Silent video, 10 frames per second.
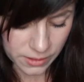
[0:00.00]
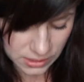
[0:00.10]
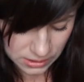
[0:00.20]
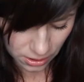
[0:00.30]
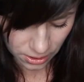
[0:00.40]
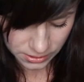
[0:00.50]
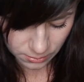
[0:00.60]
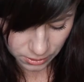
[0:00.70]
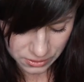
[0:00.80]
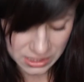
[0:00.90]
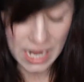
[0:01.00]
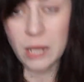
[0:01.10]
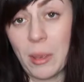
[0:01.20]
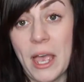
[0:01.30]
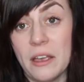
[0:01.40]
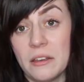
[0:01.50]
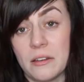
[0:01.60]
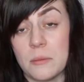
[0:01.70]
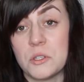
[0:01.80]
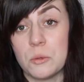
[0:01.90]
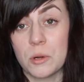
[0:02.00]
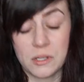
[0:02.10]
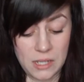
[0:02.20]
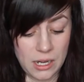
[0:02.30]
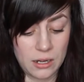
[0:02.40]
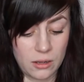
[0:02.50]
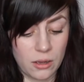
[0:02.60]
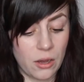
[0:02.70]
this is an awesome little snack pack. I'm super excited.